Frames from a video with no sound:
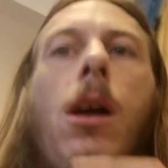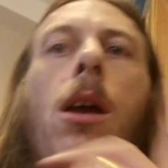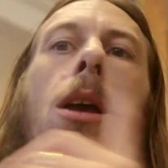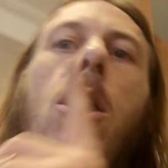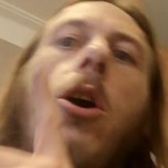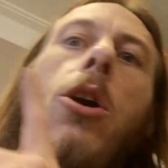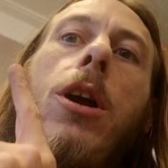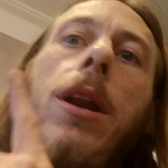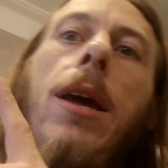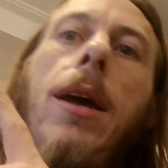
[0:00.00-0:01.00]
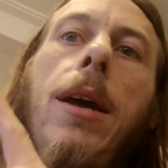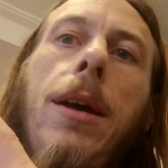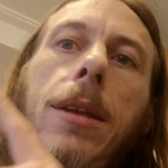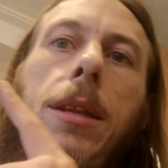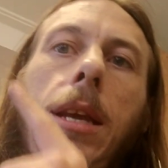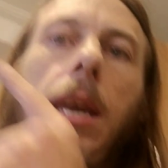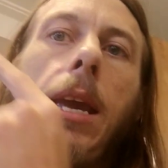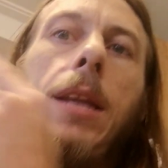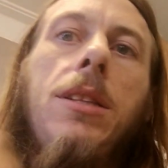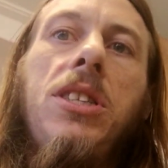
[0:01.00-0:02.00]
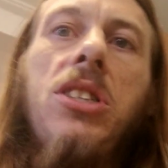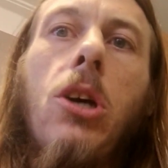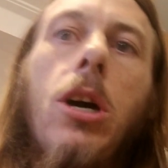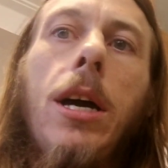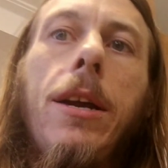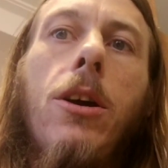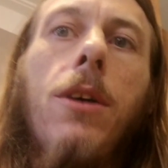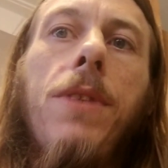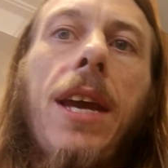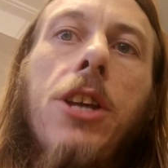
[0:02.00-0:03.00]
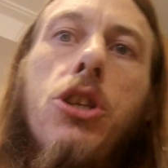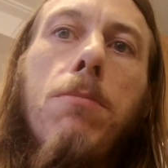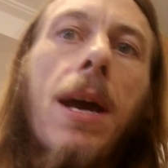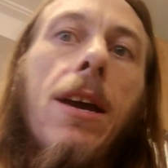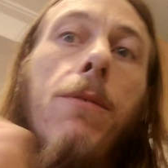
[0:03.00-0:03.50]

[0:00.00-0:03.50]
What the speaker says: On the inside of the engine bay,